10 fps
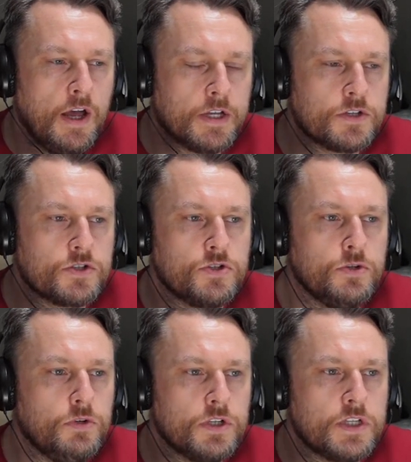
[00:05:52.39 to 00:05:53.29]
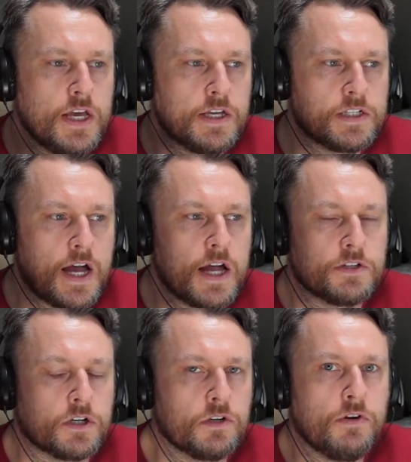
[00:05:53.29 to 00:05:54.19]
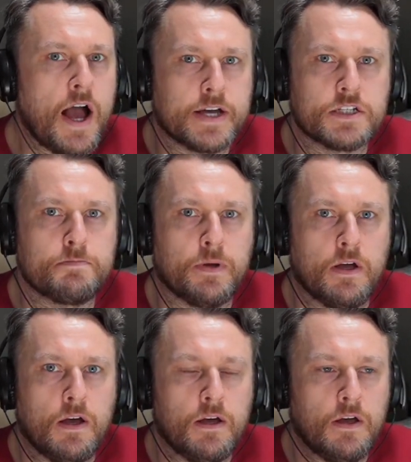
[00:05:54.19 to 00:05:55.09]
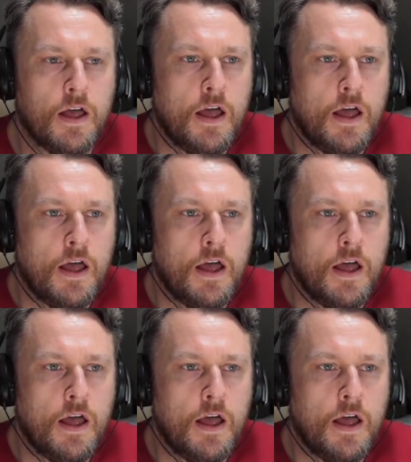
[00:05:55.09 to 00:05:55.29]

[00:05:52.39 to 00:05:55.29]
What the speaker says: as soon as they start to grasp a